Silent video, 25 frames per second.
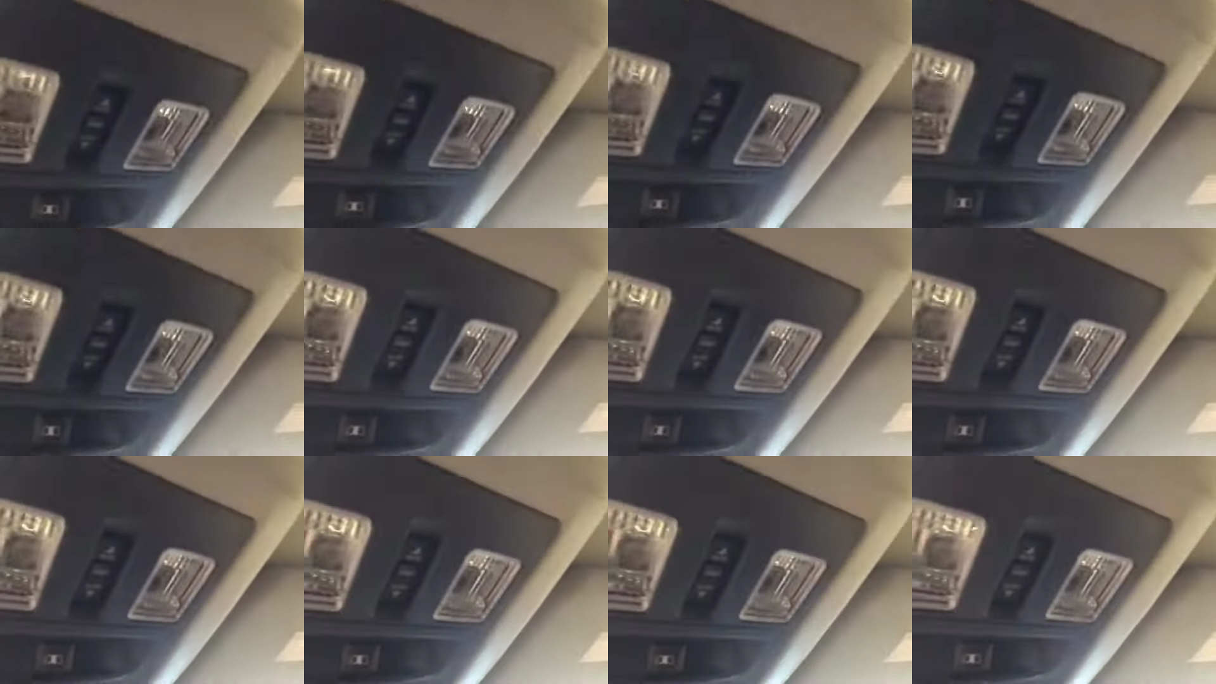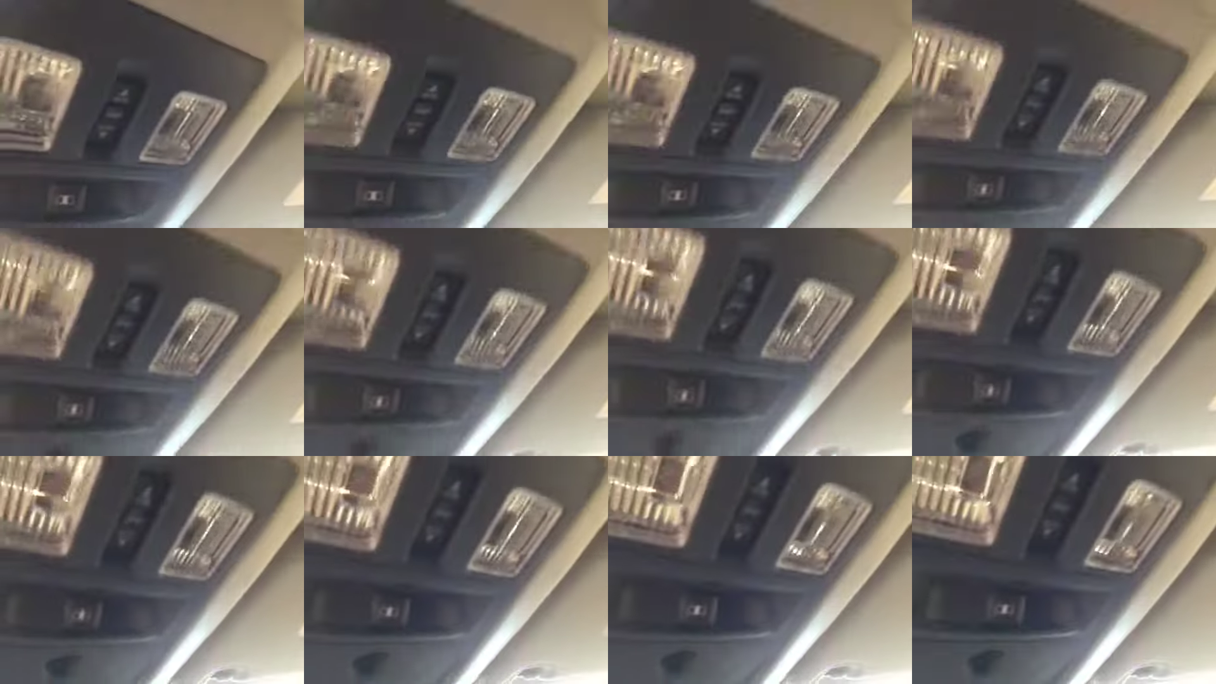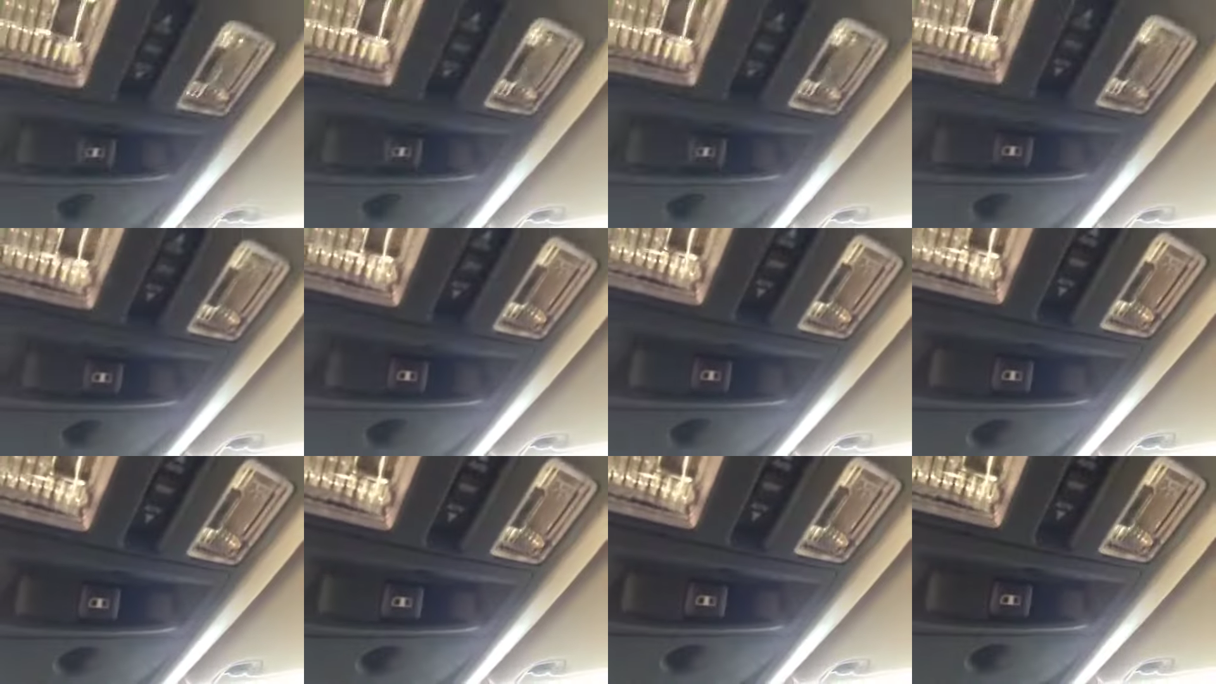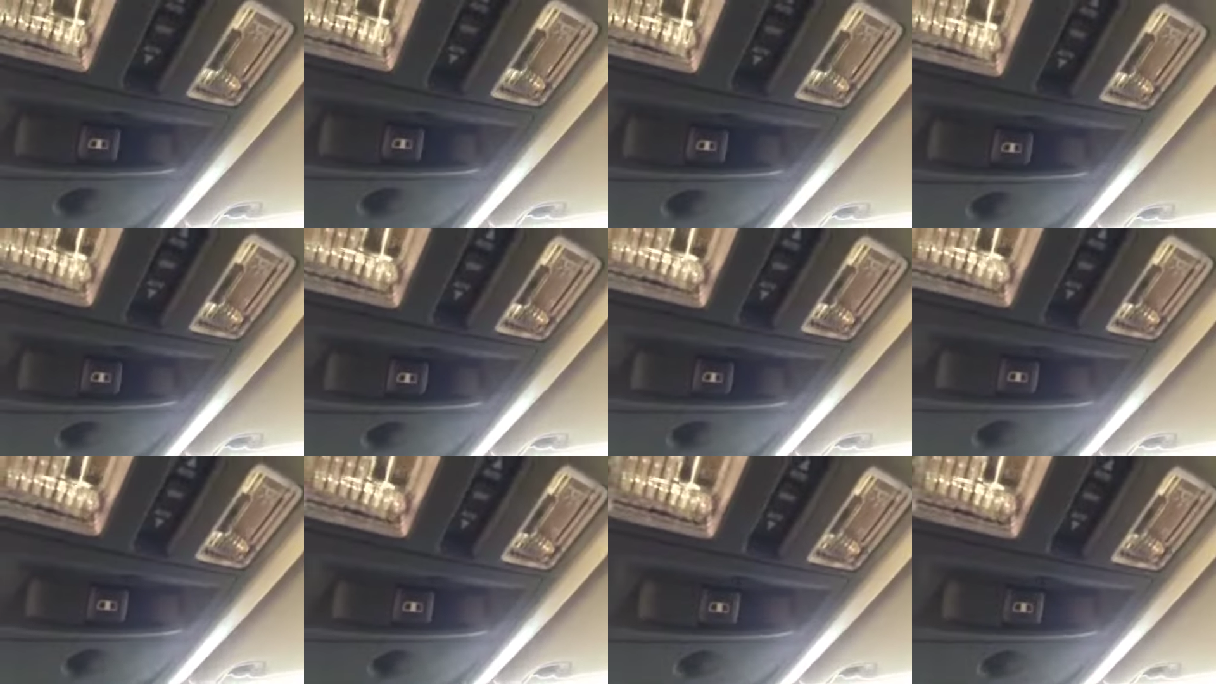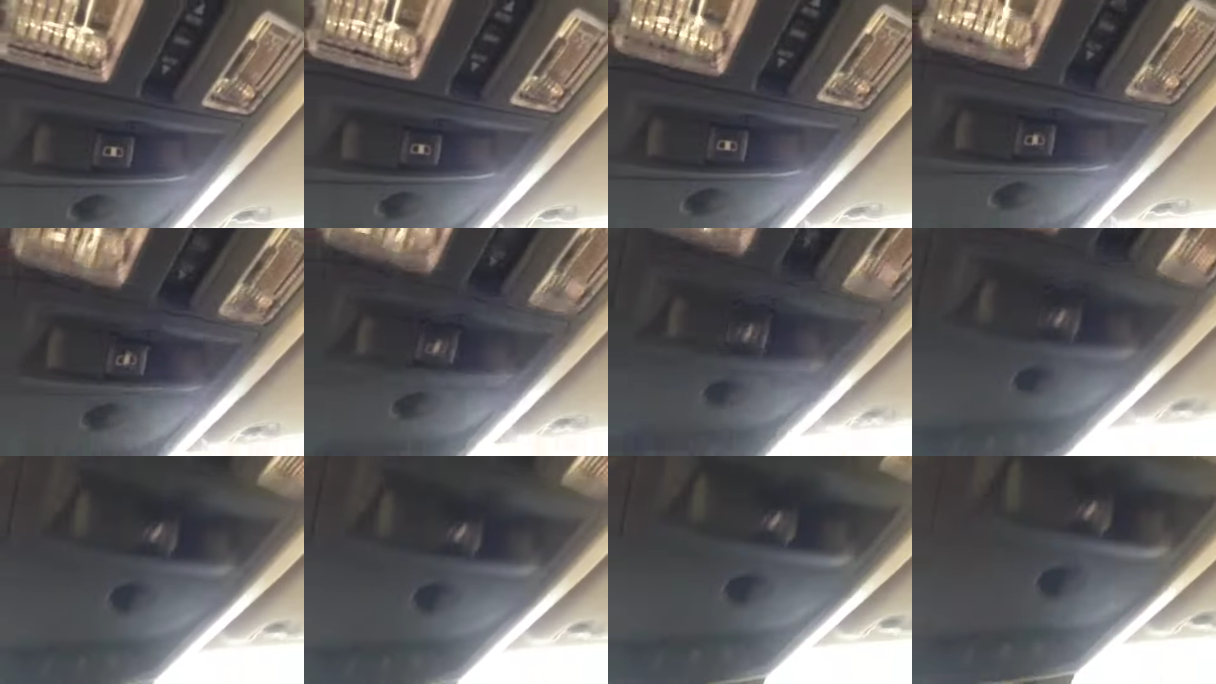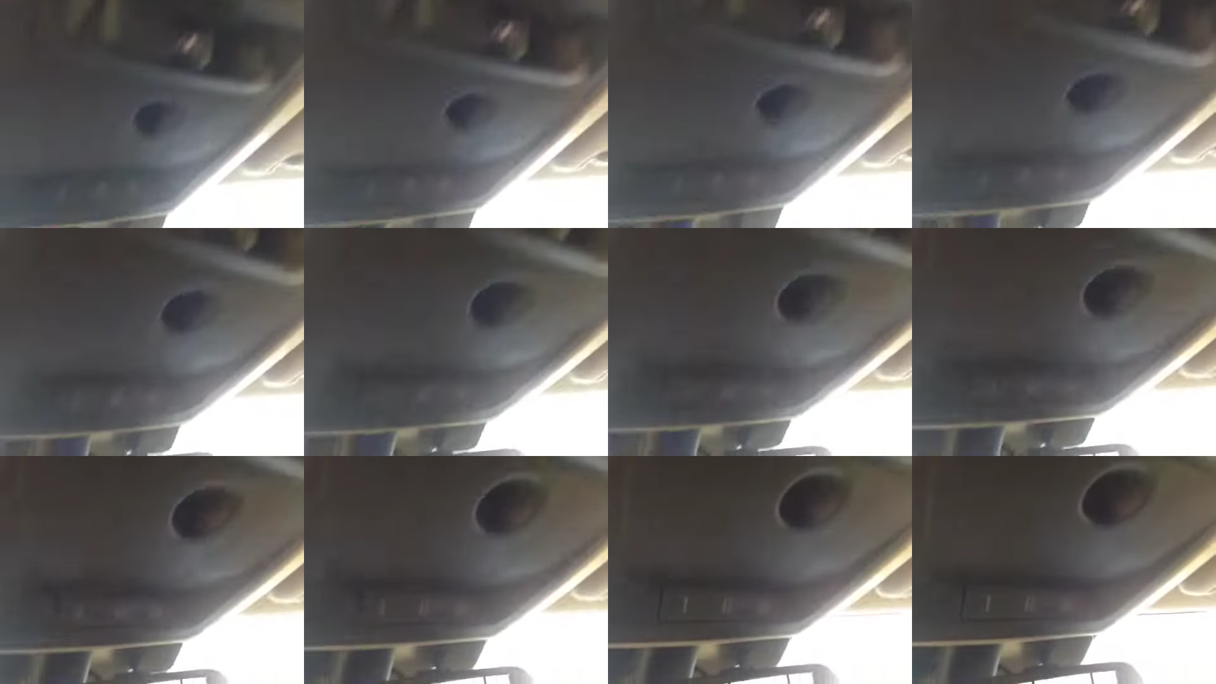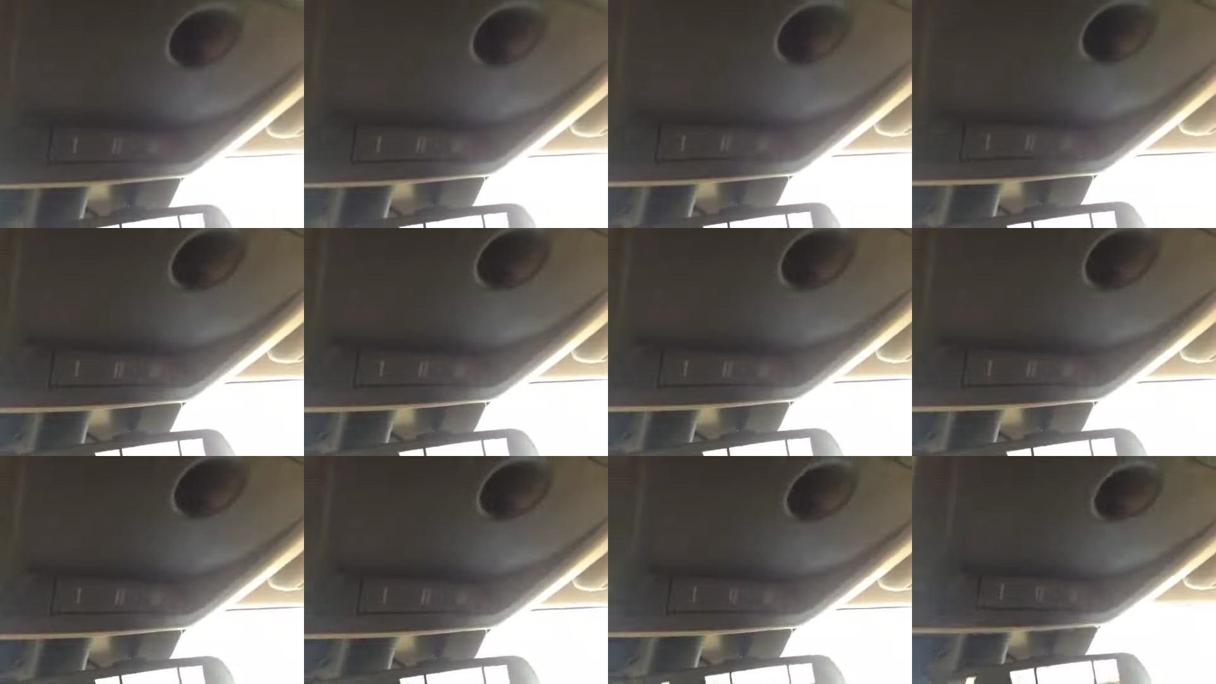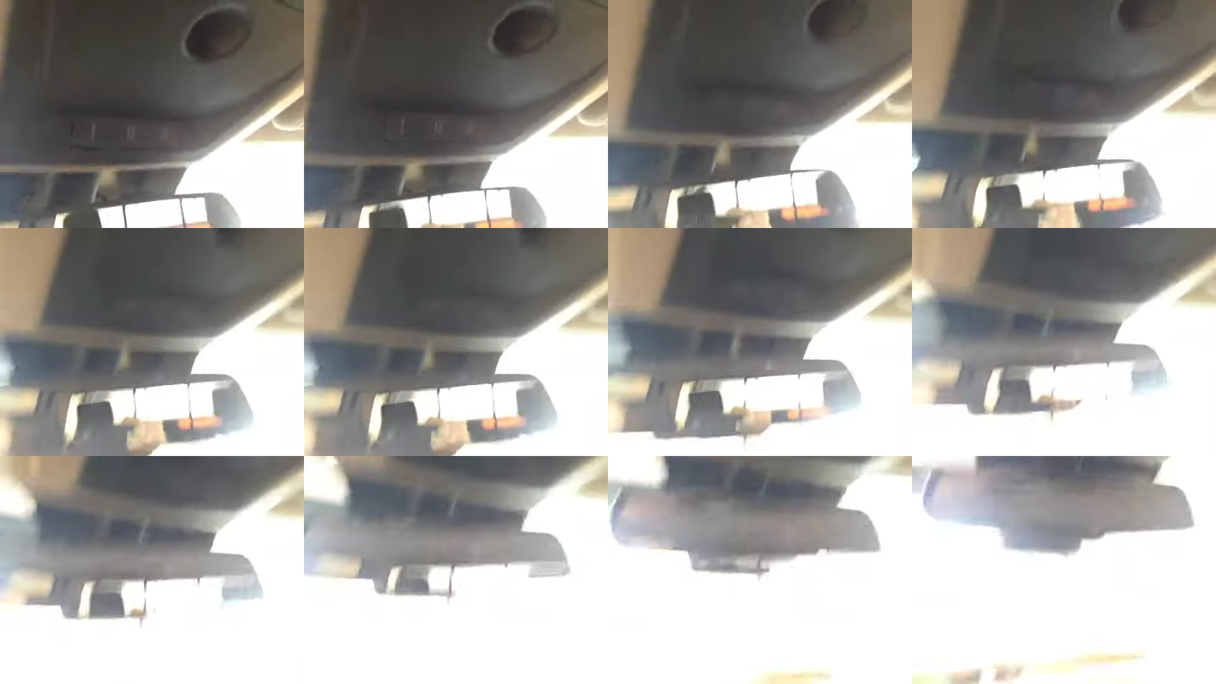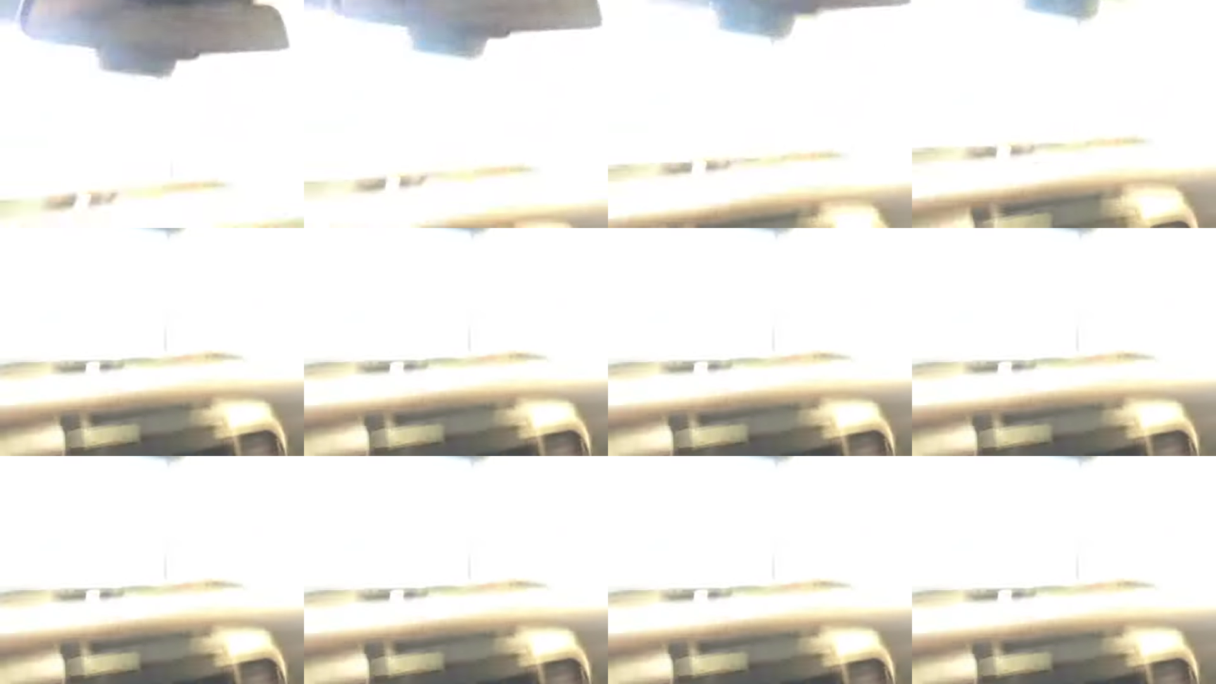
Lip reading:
Nobody's mouth can be seen.